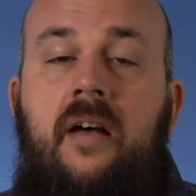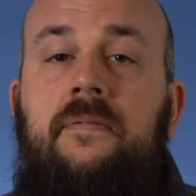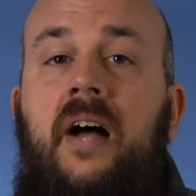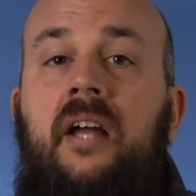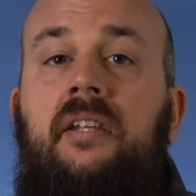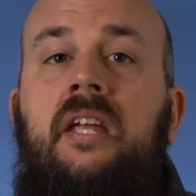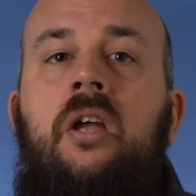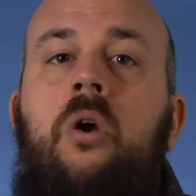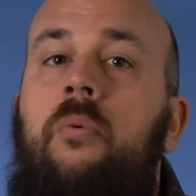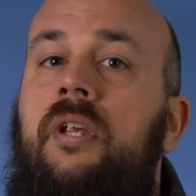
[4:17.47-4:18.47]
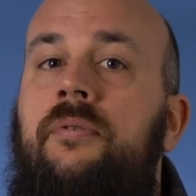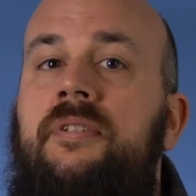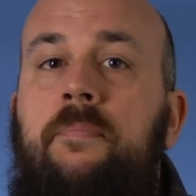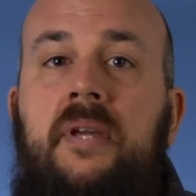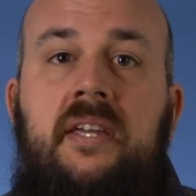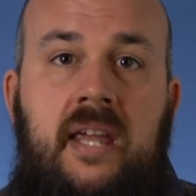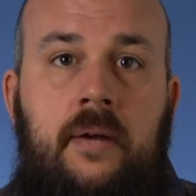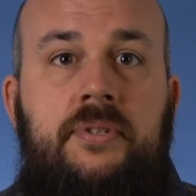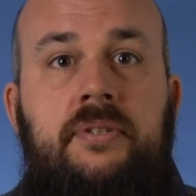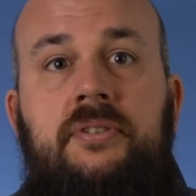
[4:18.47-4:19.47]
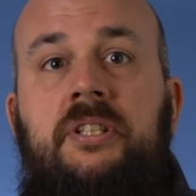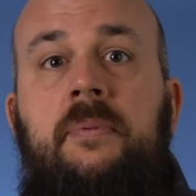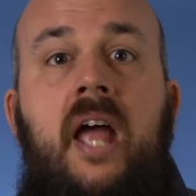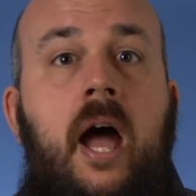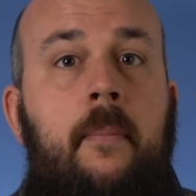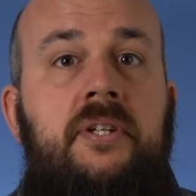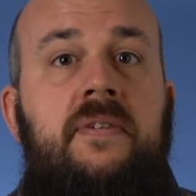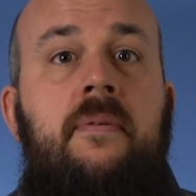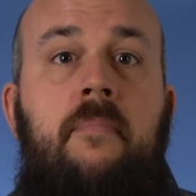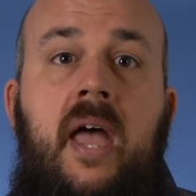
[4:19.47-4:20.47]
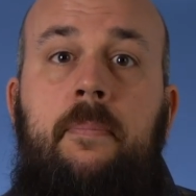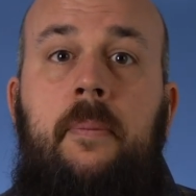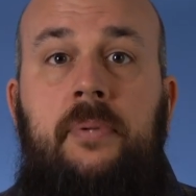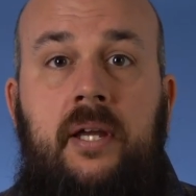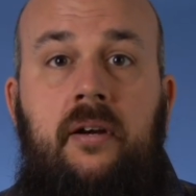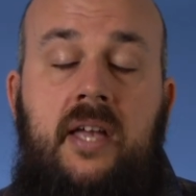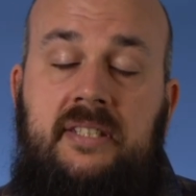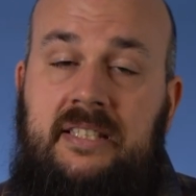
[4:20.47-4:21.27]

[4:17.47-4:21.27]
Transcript: Finally, we used BitCount to determine how much of the map a player has